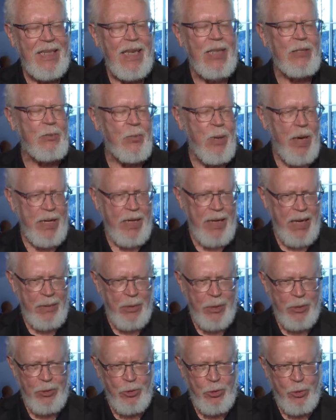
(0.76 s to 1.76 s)
Yes, my
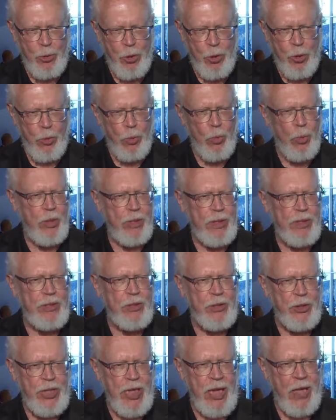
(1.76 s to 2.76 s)
name is Durwood
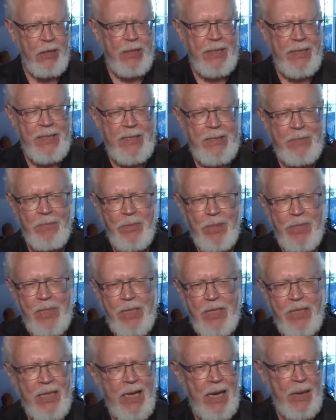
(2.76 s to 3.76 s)
Zaelke.
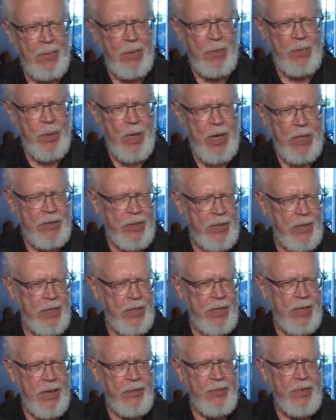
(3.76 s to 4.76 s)
I'm the
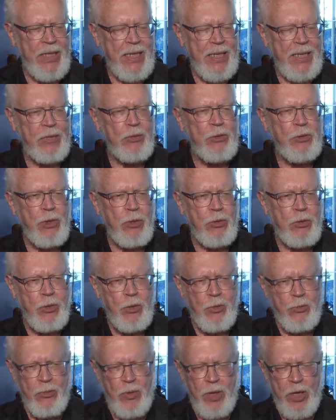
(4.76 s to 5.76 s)
president of the
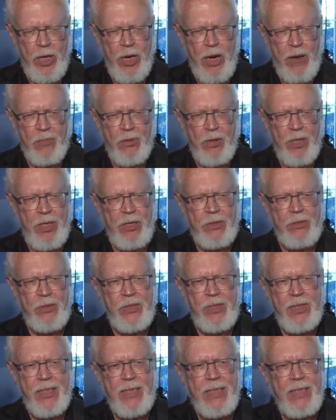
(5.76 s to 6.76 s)
Institute for Governance
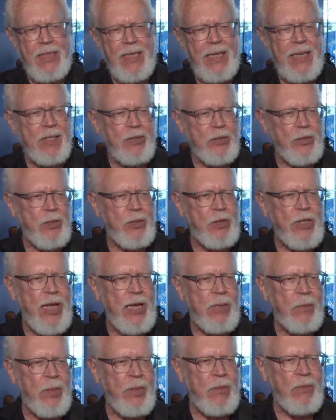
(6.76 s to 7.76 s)
and
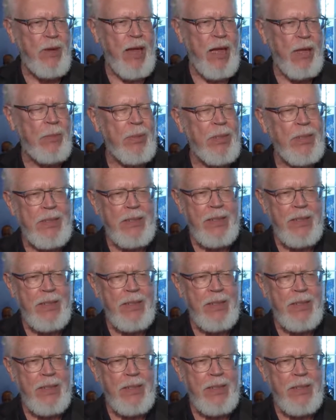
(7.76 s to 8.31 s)
Sustainable Development.